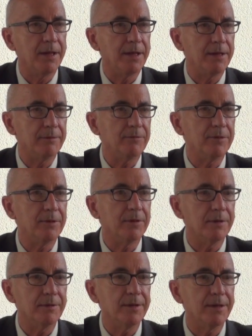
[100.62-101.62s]
and it
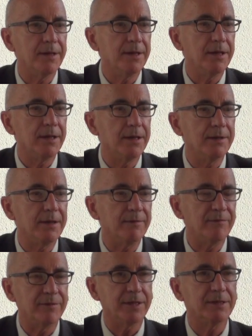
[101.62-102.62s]
will uh,
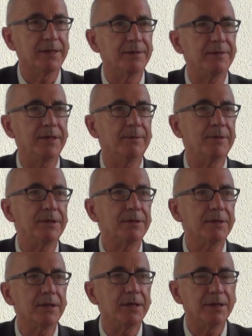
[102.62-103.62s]
inflict less
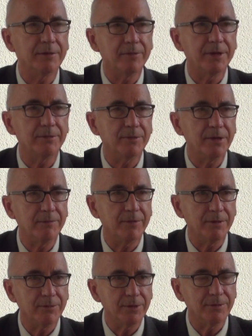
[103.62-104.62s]
damage than it otherwise would
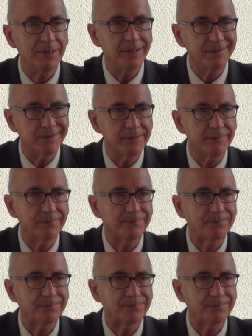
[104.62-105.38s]
if we were doing nothing.